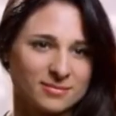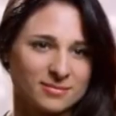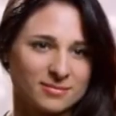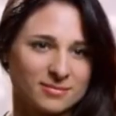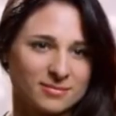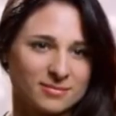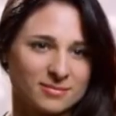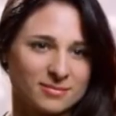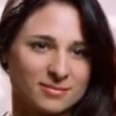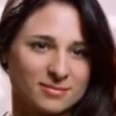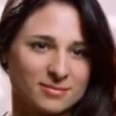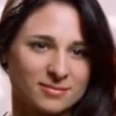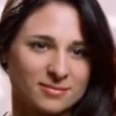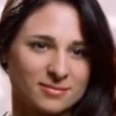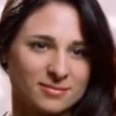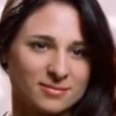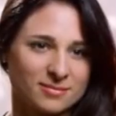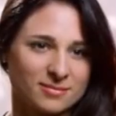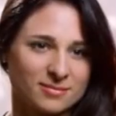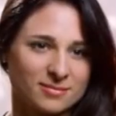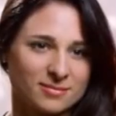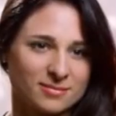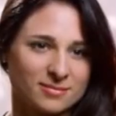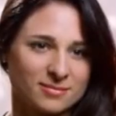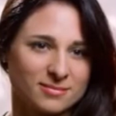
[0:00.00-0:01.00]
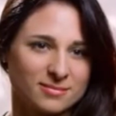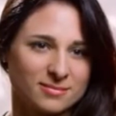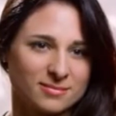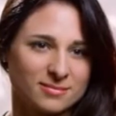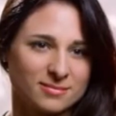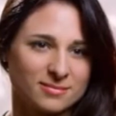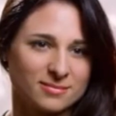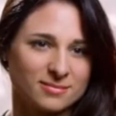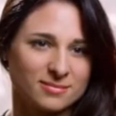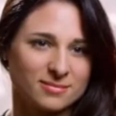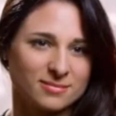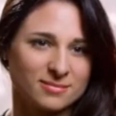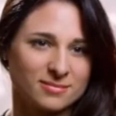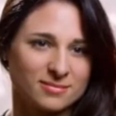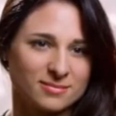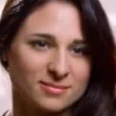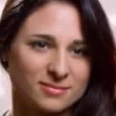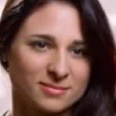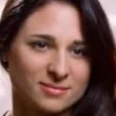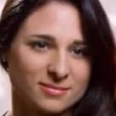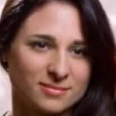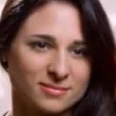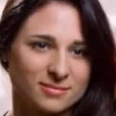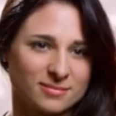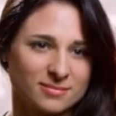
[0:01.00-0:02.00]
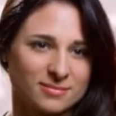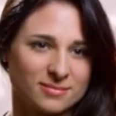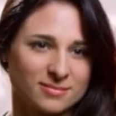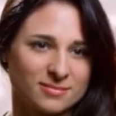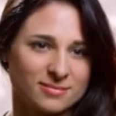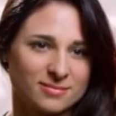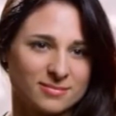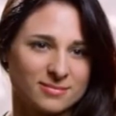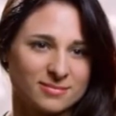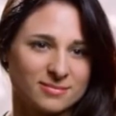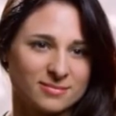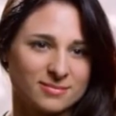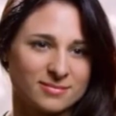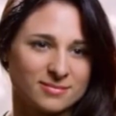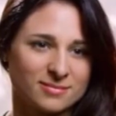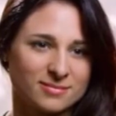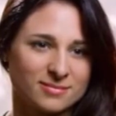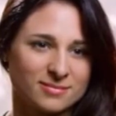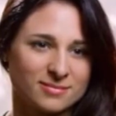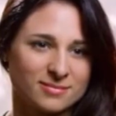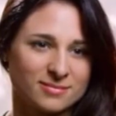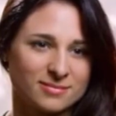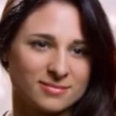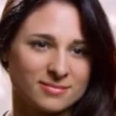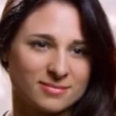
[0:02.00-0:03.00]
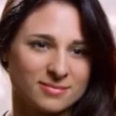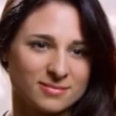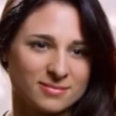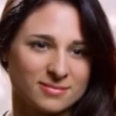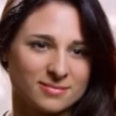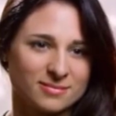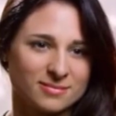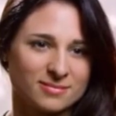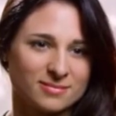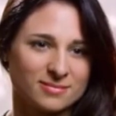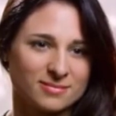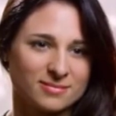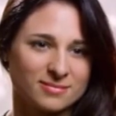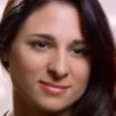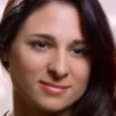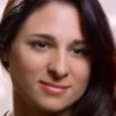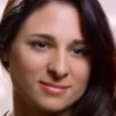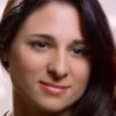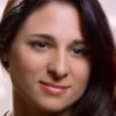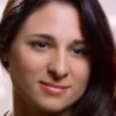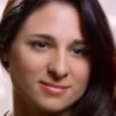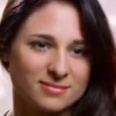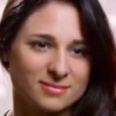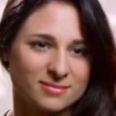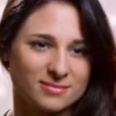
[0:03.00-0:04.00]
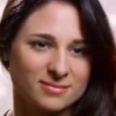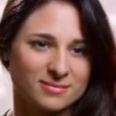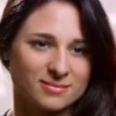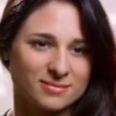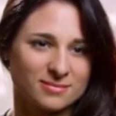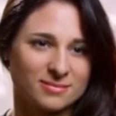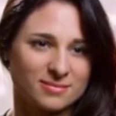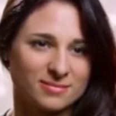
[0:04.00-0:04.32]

No words are spoken by the person on screen.